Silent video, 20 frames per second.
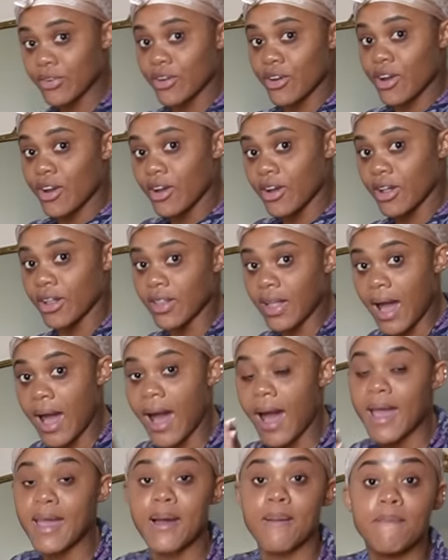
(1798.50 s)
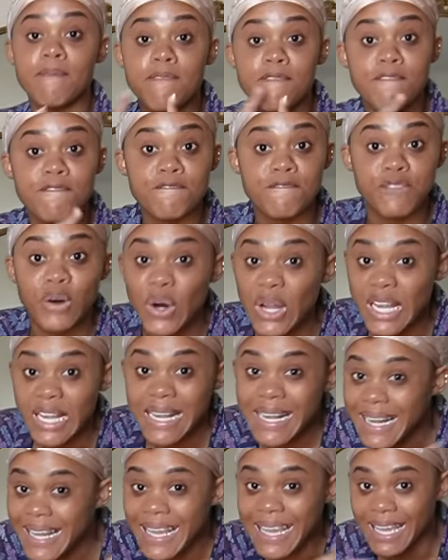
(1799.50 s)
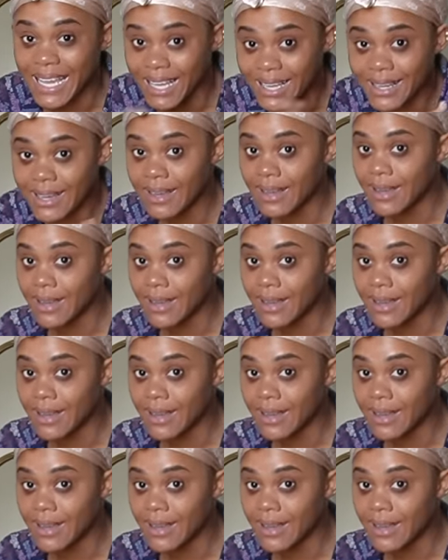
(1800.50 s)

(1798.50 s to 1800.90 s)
girl i am fully